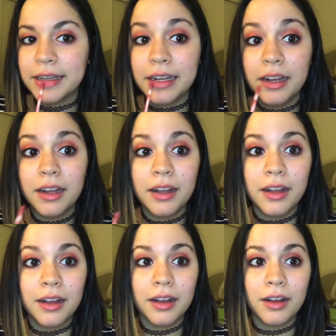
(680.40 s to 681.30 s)

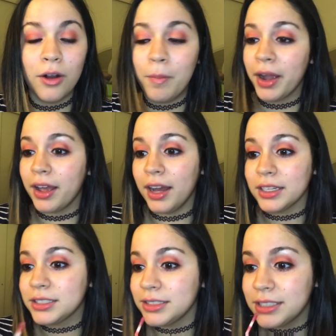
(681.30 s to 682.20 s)
Oh my
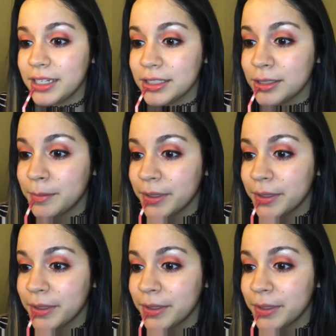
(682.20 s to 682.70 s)
gosh, this shade is so